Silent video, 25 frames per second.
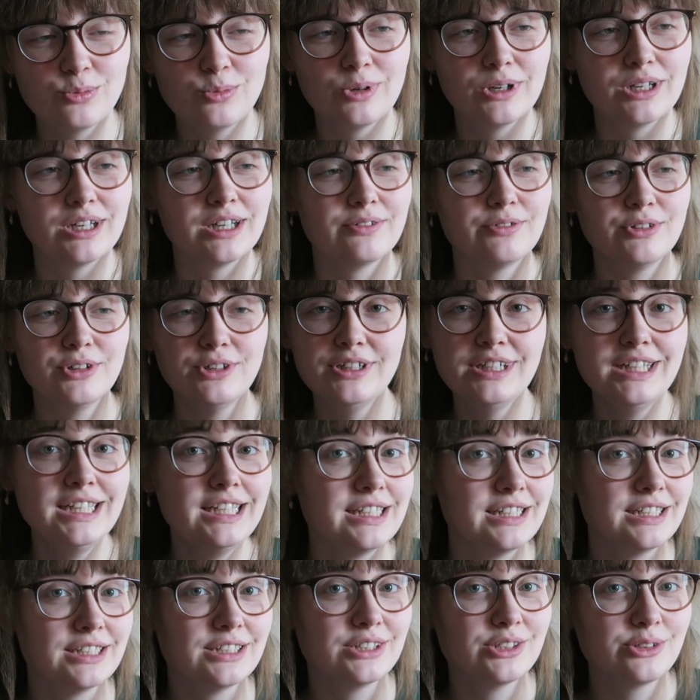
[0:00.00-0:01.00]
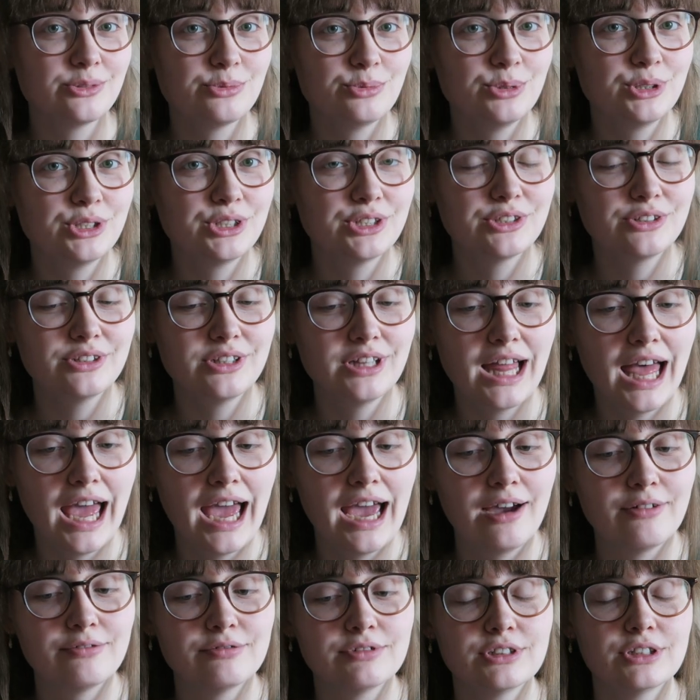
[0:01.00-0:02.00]
whatever it is, we still
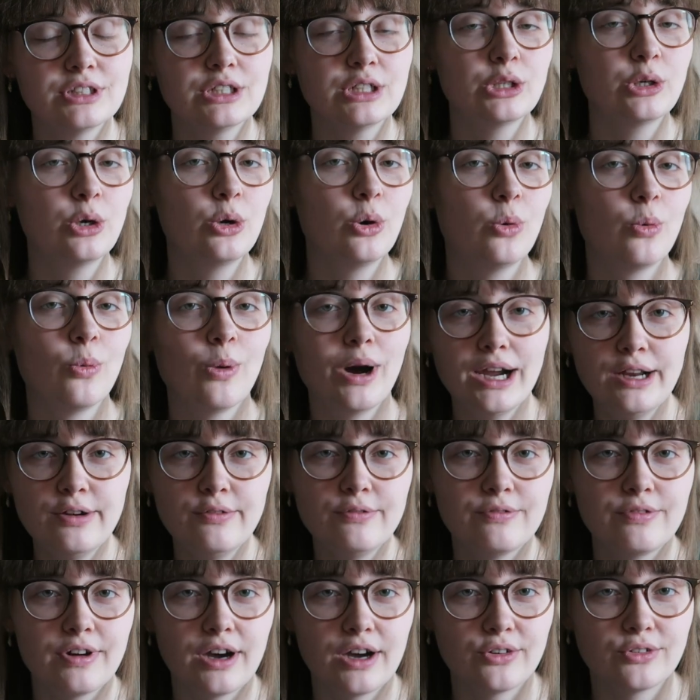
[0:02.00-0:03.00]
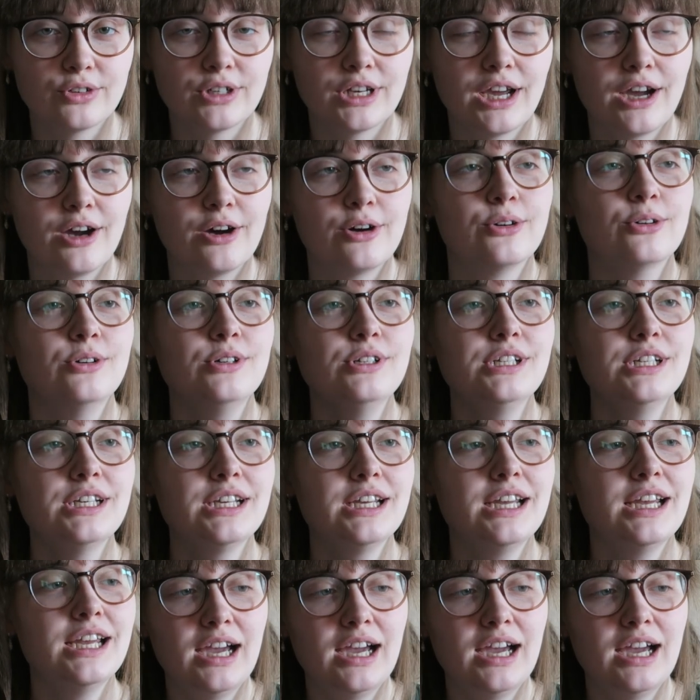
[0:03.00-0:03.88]
haven't quite found out.